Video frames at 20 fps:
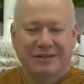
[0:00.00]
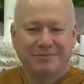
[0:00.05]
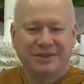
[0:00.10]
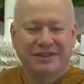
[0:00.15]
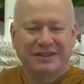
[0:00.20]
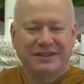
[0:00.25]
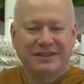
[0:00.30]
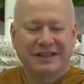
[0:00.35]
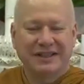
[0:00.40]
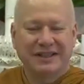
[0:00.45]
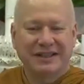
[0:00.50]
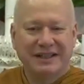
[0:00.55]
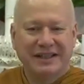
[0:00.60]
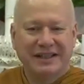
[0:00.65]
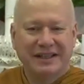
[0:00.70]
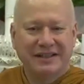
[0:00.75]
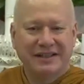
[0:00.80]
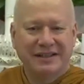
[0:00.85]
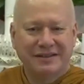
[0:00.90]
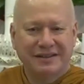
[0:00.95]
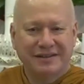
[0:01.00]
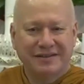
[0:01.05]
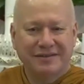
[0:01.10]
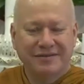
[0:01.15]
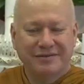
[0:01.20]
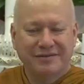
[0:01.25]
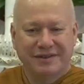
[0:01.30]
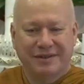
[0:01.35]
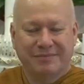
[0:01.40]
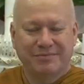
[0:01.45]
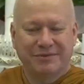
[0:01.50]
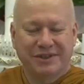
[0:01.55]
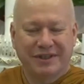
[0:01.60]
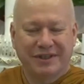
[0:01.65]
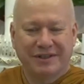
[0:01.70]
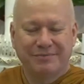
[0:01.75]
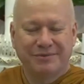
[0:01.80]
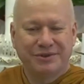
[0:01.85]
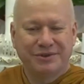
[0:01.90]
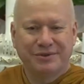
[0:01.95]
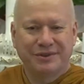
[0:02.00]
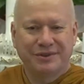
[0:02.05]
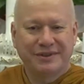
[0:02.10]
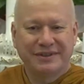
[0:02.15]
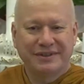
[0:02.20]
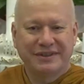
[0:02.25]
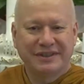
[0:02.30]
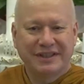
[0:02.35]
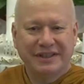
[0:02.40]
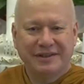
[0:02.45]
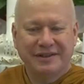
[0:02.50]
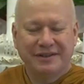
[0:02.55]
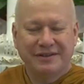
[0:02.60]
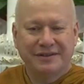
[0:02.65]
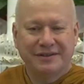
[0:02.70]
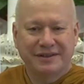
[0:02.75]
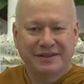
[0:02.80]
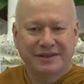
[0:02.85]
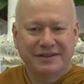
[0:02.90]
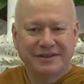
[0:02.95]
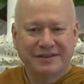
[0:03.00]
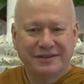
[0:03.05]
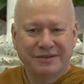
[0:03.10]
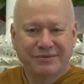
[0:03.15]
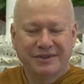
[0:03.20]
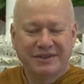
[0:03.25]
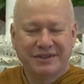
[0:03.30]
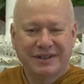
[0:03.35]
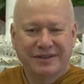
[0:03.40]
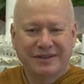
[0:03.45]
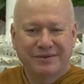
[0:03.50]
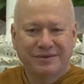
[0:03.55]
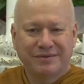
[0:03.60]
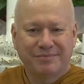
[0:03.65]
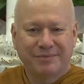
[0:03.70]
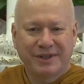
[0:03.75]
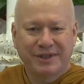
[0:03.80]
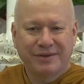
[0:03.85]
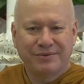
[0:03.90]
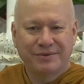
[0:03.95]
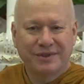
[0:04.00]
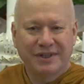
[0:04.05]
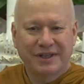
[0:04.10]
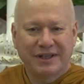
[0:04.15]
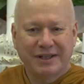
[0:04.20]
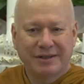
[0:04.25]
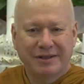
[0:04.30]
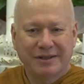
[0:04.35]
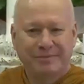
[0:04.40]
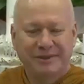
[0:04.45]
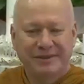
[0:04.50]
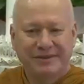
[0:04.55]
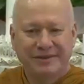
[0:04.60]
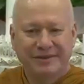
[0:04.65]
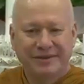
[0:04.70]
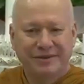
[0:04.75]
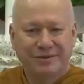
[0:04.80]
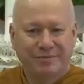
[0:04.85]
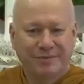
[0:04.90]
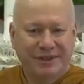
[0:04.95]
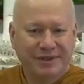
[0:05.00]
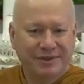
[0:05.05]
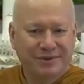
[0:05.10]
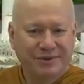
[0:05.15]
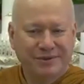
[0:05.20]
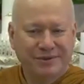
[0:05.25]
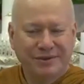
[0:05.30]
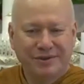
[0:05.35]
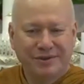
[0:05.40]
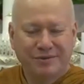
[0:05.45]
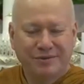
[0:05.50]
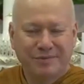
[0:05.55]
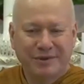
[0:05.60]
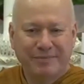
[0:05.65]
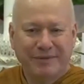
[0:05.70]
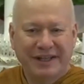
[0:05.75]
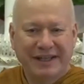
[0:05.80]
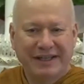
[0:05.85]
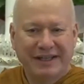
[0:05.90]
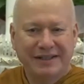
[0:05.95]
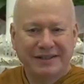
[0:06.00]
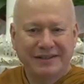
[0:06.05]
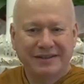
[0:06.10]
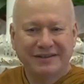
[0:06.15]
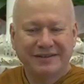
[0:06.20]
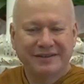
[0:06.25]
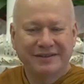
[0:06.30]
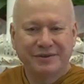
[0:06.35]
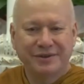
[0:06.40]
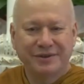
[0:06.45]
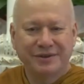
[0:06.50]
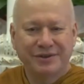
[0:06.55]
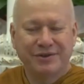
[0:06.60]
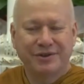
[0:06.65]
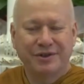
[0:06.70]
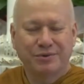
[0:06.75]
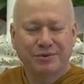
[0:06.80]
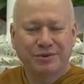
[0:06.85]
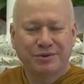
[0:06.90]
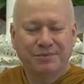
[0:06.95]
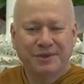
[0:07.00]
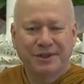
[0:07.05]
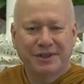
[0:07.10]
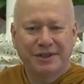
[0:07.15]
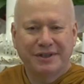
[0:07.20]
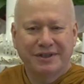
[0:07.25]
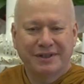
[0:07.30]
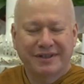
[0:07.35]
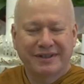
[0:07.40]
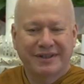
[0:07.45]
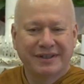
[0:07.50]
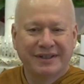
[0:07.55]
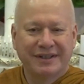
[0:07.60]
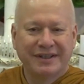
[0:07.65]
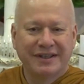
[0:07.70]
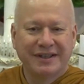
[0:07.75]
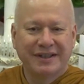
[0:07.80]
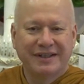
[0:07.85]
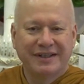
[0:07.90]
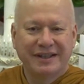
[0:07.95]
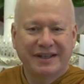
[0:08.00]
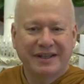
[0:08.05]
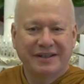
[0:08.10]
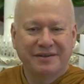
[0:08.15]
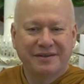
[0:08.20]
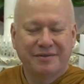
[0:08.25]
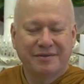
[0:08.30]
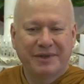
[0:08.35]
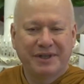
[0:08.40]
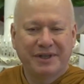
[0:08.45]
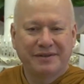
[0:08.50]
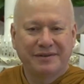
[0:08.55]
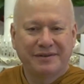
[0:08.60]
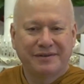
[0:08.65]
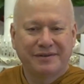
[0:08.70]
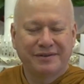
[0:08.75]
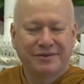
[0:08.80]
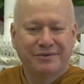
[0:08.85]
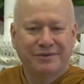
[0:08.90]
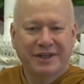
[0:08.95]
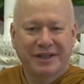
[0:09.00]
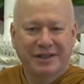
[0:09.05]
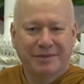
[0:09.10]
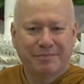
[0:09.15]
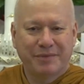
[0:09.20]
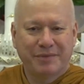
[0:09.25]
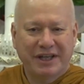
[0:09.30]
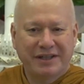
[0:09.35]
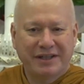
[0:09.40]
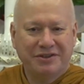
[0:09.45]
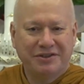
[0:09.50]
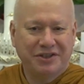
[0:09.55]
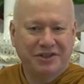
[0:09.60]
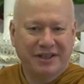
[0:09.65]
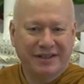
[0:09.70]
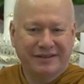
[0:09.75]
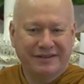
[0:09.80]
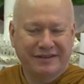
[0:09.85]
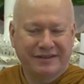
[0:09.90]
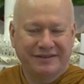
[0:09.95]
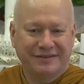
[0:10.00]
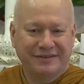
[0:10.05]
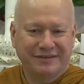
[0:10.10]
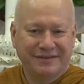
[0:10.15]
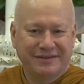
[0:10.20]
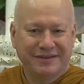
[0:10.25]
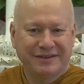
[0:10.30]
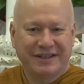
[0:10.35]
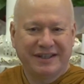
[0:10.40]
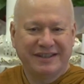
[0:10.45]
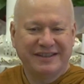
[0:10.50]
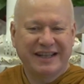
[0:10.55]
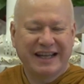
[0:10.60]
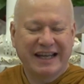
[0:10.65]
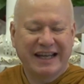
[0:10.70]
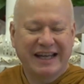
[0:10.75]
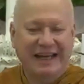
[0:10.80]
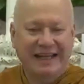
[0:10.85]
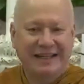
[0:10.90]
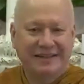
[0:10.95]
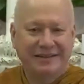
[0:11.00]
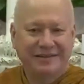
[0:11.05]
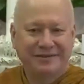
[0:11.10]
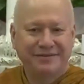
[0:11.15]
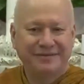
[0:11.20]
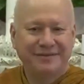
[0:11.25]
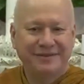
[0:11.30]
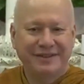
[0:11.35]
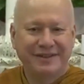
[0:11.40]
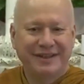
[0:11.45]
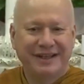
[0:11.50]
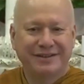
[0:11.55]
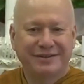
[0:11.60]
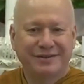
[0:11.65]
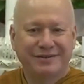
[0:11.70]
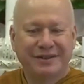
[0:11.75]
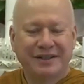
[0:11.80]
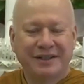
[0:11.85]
it's clear. Sometimes you can see, oh, this is the result of my old karma. Could be good, could be bad. You know, you go to work, at the end of the month, you get a paycheck. So that's gain. You know, that's